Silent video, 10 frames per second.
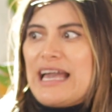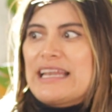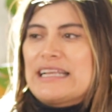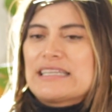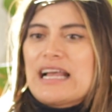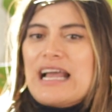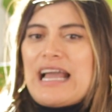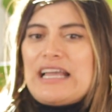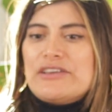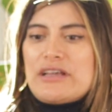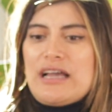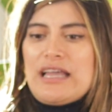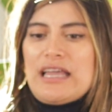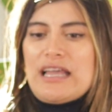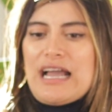And
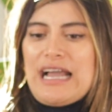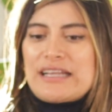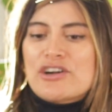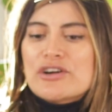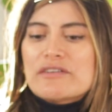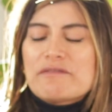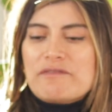I couldn't